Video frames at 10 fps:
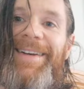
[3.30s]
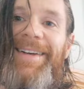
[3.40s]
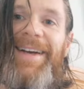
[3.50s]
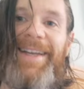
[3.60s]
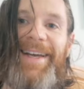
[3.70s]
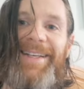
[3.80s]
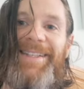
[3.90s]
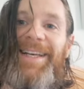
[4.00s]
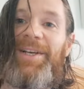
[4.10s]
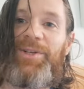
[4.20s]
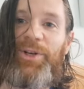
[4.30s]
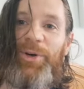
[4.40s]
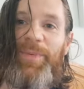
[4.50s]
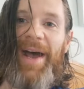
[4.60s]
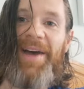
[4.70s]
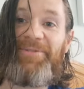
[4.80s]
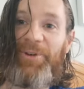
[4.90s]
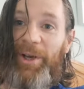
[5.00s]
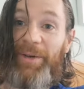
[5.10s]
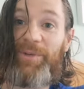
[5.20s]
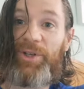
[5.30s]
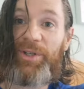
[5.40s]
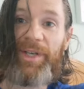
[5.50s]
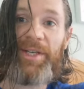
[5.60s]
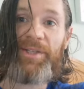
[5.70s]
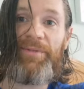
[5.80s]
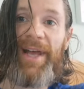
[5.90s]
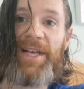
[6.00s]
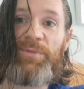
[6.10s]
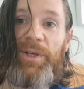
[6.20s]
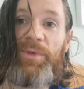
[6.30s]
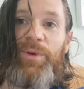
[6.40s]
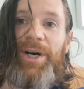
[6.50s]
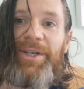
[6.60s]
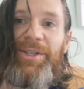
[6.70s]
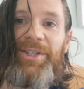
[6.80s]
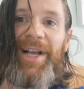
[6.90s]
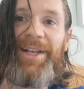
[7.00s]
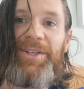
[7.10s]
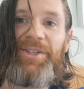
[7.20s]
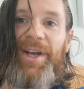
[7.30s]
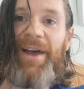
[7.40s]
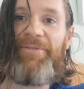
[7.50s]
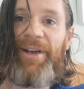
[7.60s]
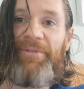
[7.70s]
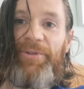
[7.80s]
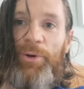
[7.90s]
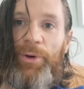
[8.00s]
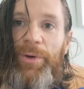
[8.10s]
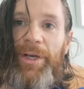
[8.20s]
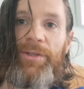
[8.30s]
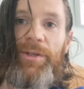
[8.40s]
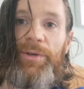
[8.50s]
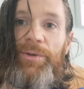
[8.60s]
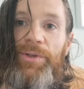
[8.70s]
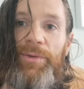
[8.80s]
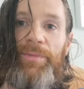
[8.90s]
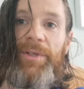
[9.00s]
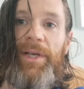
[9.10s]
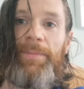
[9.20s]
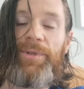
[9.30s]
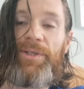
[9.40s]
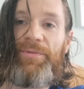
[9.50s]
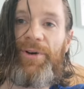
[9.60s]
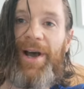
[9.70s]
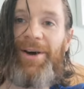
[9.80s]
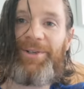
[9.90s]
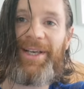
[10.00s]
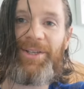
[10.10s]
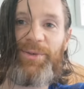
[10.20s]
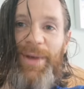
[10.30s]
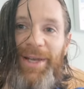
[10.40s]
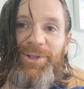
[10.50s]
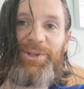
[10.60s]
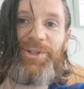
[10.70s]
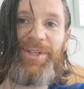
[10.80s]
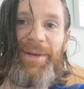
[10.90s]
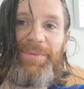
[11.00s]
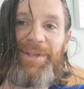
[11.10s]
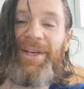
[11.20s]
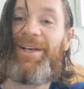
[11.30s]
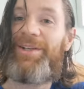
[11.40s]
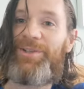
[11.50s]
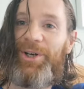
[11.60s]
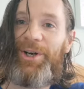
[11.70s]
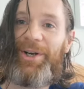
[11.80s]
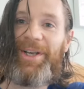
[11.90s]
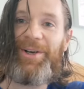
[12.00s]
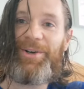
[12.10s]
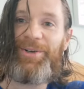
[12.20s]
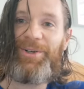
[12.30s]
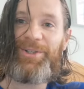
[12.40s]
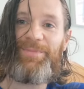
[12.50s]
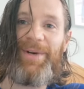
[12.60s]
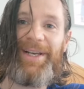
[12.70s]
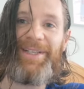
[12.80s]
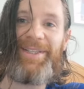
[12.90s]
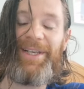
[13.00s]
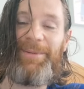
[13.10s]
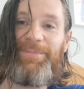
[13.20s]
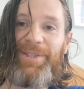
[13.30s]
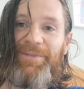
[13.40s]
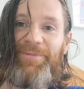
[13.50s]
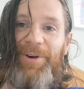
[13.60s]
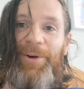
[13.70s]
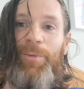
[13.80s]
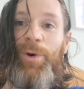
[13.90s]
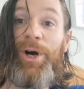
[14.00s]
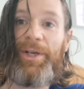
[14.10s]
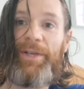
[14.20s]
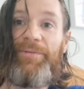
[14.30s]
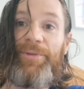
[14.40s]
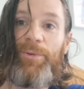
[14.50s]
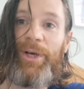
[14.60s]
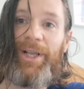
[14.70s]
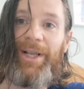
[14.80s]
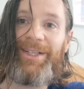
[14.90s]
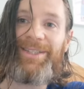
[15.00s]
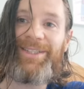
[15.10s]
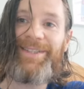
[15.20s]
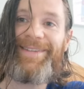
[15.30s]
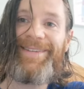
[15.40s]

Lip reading: Hi guys, so after the success of last week's walk-in challenge, I've had a few requests to do some tips for how to get some extra steps. So here goes my tips for walking for weight loss.